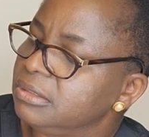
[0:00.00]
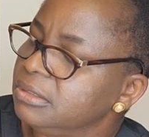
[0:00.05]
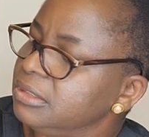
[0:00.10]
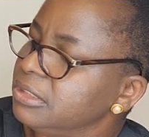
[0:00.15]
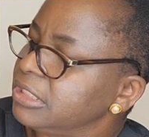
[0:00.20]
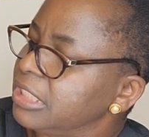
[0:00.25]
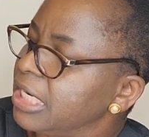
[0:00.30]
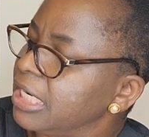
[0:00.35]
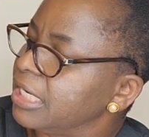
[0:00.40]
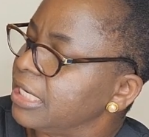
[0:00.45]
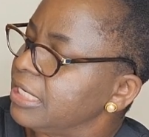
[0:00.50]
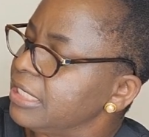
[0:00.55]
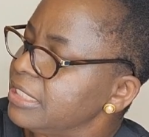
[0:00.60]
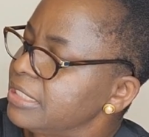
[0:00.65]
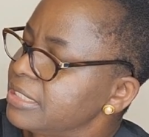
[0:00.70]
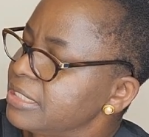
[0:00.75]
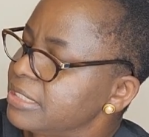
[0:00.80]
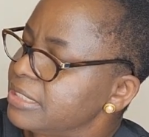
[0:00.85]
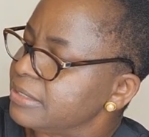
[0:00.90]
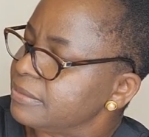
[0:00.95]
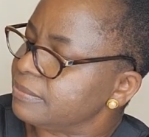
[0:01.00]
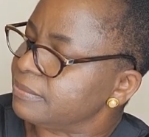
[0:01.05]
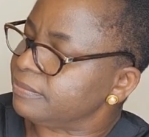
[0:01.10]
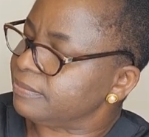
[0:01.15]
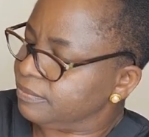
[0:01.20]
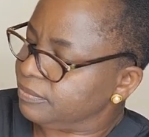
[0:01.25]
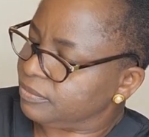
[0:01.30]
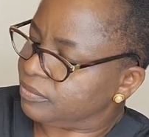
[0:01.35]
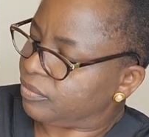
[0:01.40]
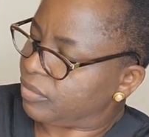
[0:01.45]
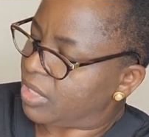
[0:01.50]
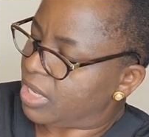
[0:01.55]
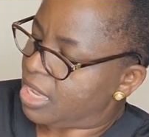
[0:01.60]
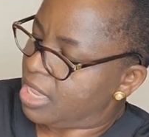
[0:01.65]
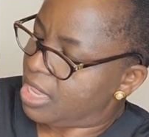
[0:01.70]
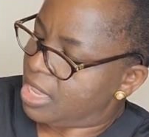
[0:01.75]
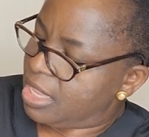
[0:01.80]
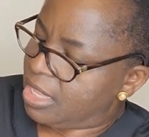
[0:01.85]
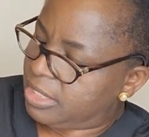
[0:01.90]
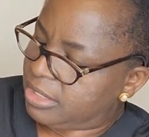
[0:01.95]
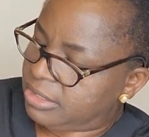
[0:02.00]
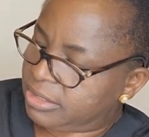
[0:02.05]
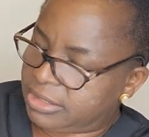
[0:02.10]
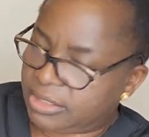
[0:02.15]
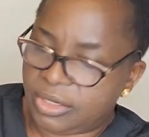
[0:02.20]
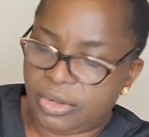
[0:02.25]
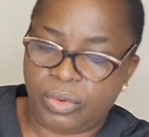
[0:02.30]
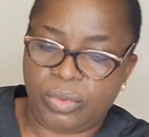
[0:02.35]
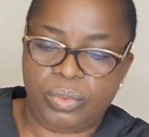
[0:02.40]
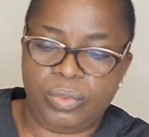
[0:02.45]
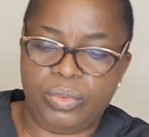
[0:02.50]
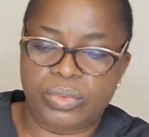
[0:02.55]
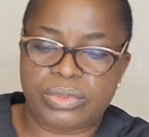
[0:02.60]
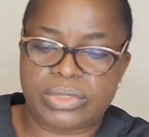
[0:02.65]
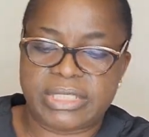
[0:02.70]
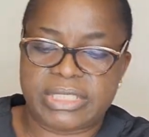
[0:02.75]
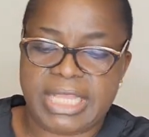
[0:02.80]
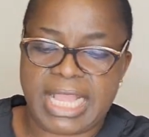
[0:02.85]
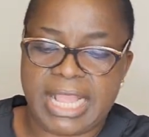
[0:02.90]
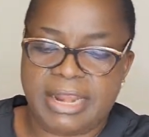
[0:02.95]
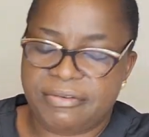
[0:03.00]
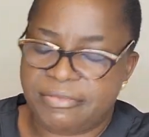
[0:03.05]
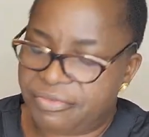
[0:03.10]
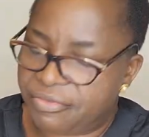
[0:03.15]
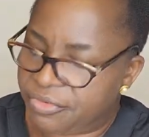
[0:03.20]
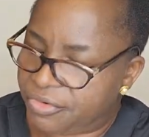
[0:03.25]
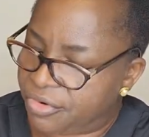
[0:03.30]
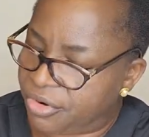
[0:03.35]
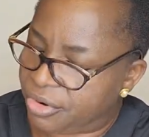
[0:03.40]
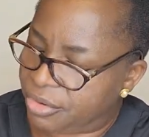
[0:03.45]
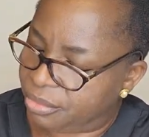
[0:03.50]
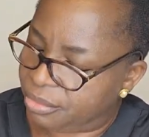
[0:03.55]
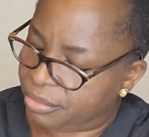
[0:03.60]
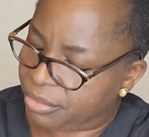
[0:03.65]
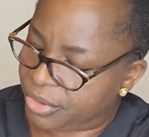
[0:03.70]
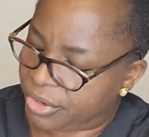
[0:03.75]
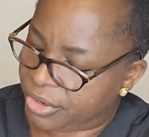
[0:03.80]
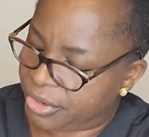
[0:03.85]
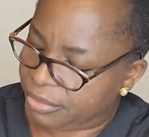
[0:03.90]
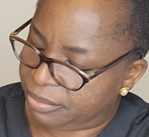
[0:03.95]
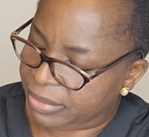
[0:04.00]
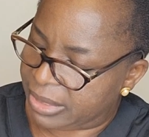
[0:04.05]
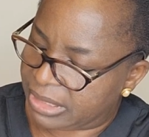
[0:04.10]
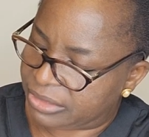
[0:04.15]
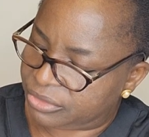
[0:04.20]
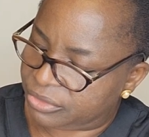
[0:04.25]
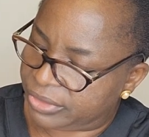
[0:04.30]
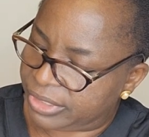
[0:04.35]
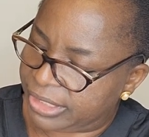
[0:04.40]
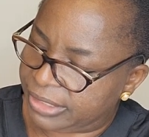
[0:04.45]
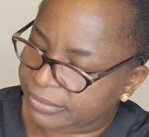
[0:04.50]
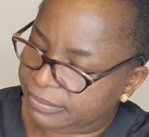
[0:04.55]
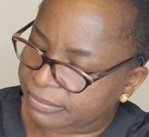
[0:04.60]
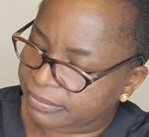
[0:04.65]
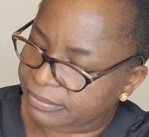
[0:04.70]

checklist. So we'll start from number 3